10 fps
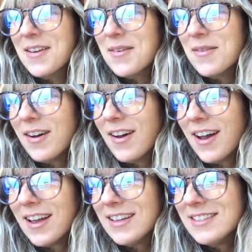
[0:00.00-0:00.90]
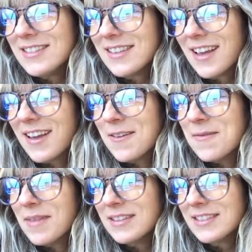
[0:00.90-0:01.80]
Well, guys,
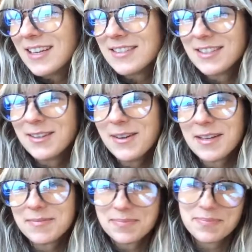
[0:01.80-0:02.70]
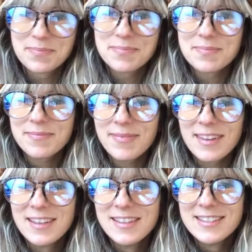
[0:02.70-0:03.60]
let's get to it.
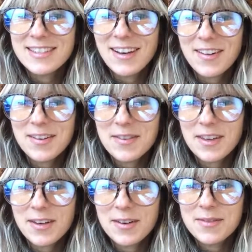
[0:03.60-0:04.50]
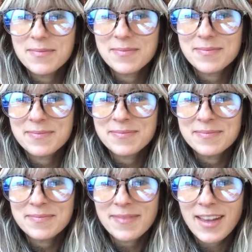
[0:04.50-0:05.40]
Good to see all of you.
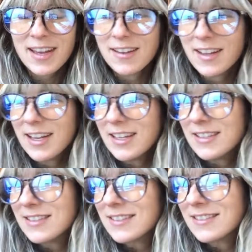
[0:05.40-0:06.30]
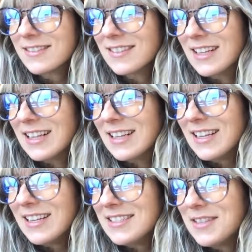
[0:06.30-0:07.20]
Hey, Glennis.
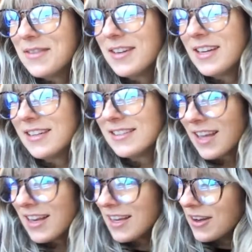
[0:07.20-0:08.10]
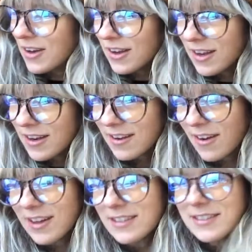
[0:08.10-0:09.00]
Hey, Tiffany. Sunny. Good.
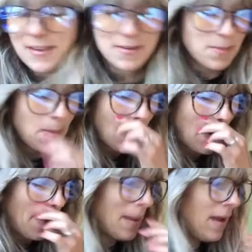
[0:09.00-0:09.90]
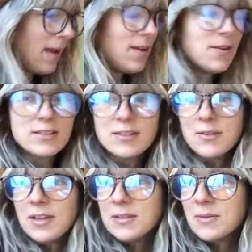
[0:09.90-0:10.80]
Awesome. I know, it's so
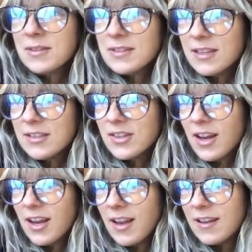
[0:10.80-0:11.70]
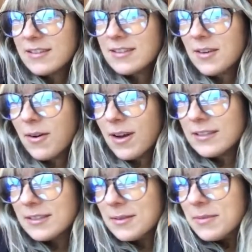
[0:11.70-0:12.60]
nice when the sun is shining. So
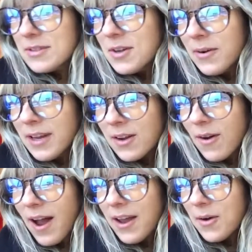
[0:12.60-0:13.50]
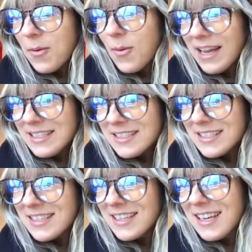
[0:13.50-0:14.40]
awesome. Snowing in Ohio. What?
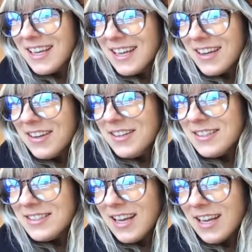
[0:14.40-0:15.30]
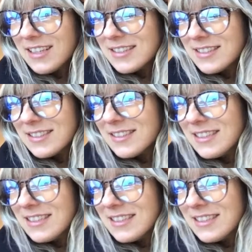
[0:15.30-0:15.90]
Goodness sakes.